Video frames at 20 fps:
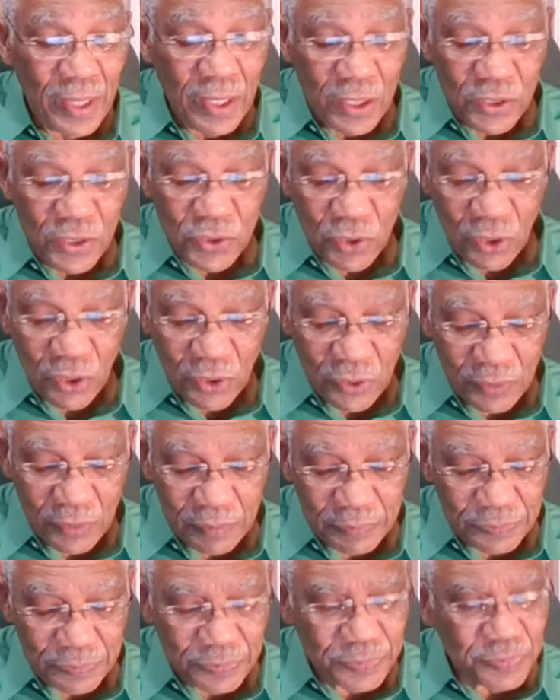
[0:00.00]
So
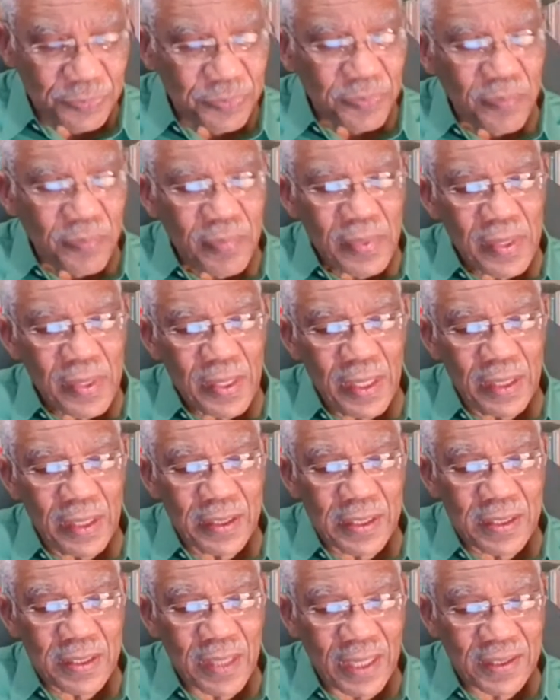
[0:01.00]
it
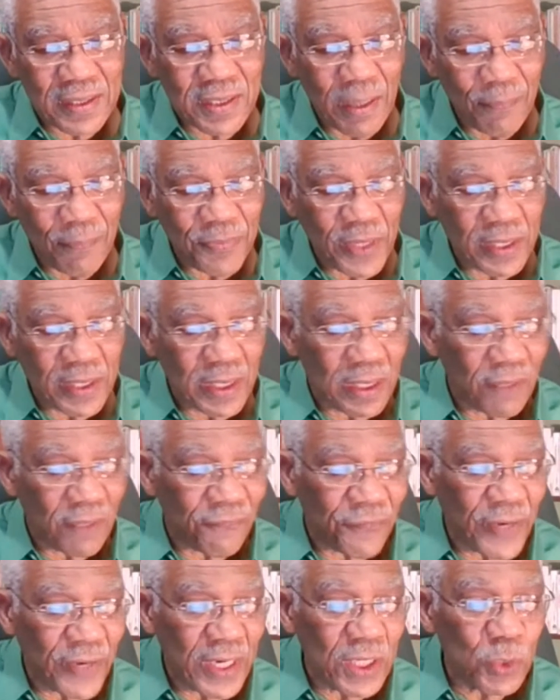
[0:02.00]
is not something that the
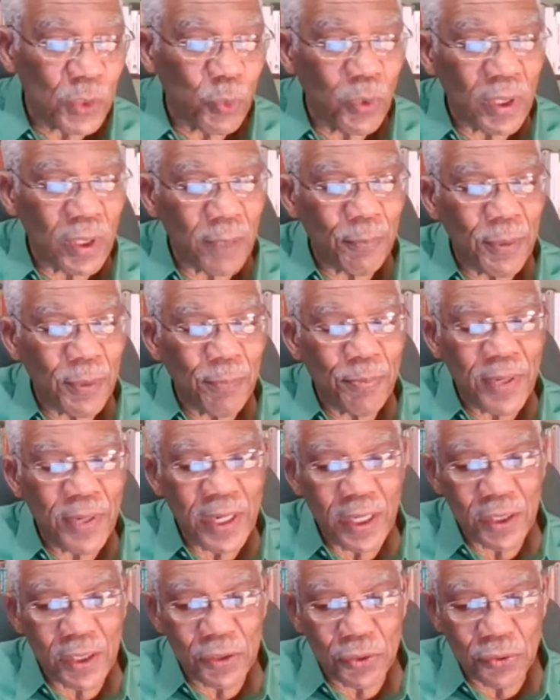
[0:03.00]
French were
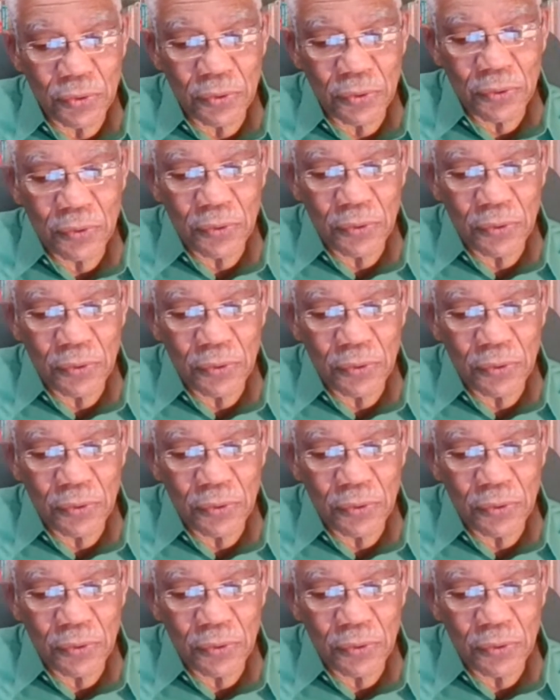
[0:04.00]
prepared to